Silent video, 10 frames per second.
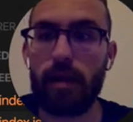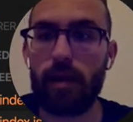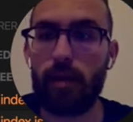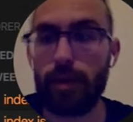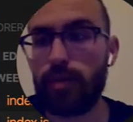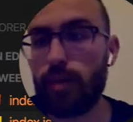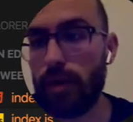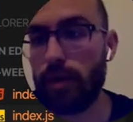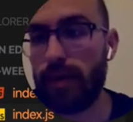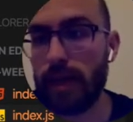which we're
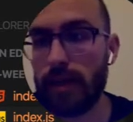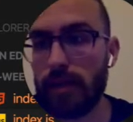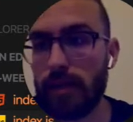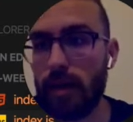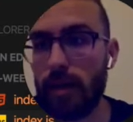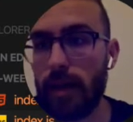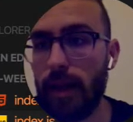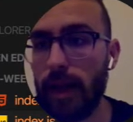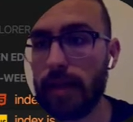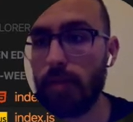defining as a comment. And
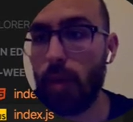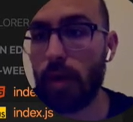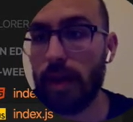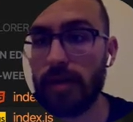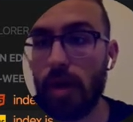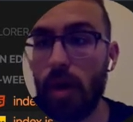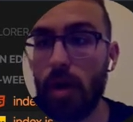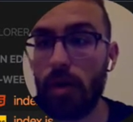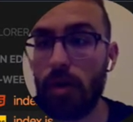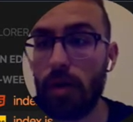that's more or less
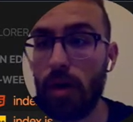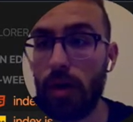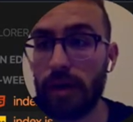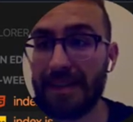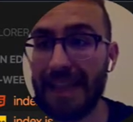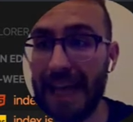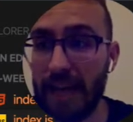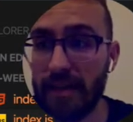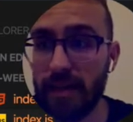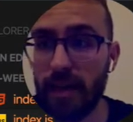all this
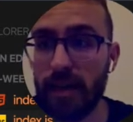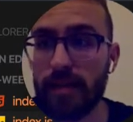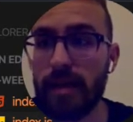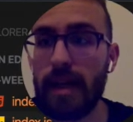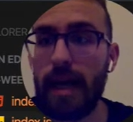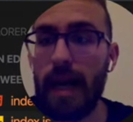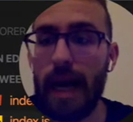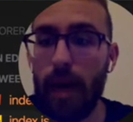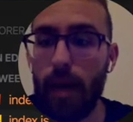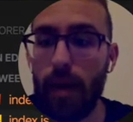class does.
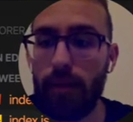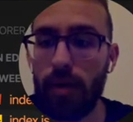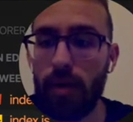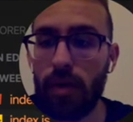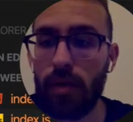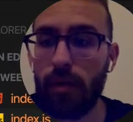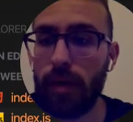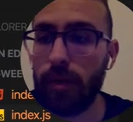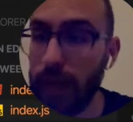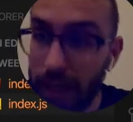However, what
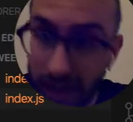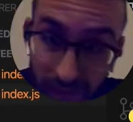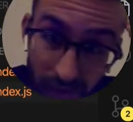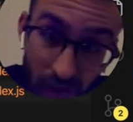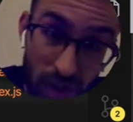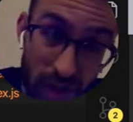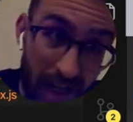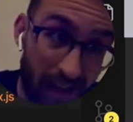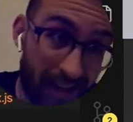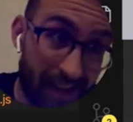if we needed
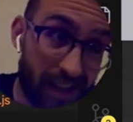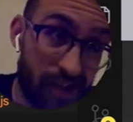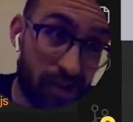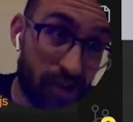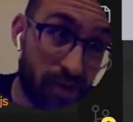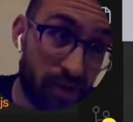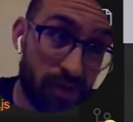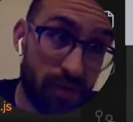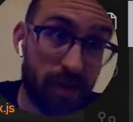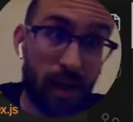functionality to,
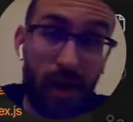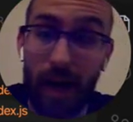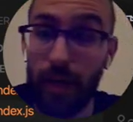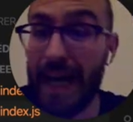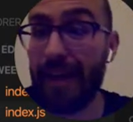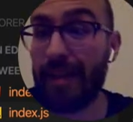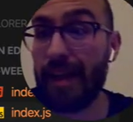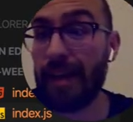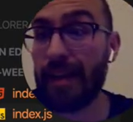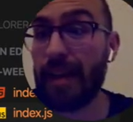how do we add
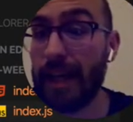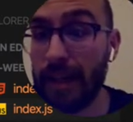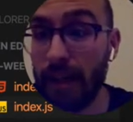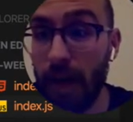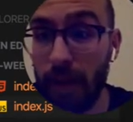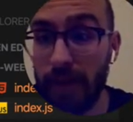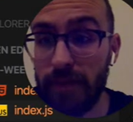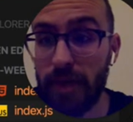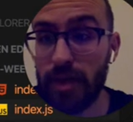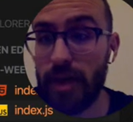that liking comment
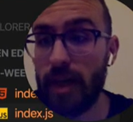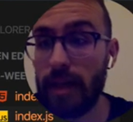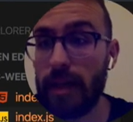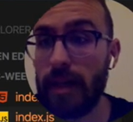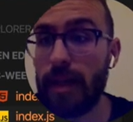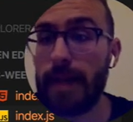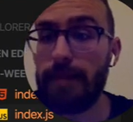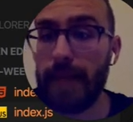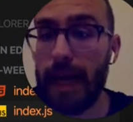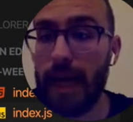functionality?
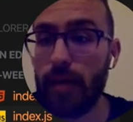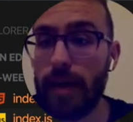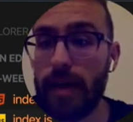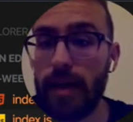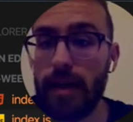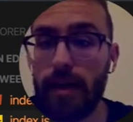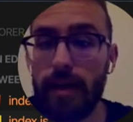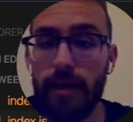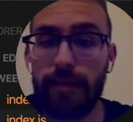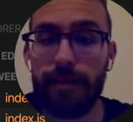How do we
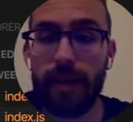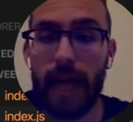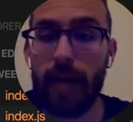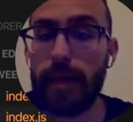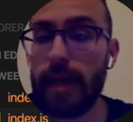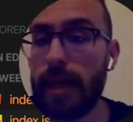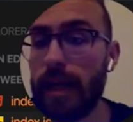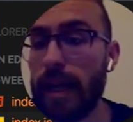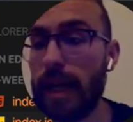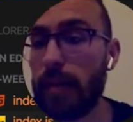
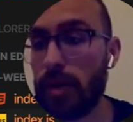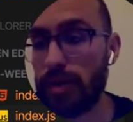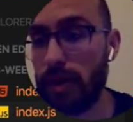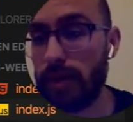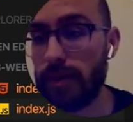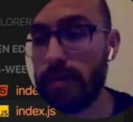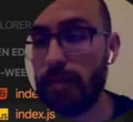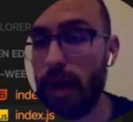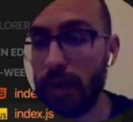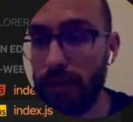enable ourselves to
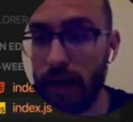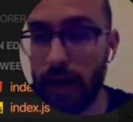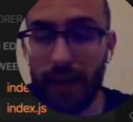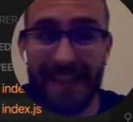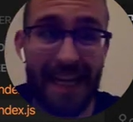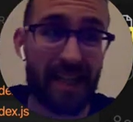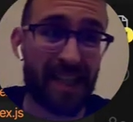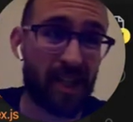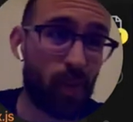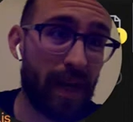modify the data
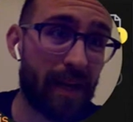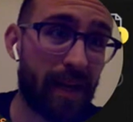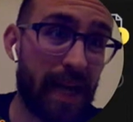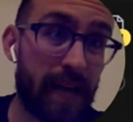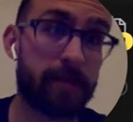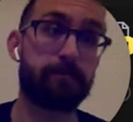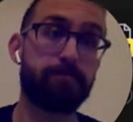in a way that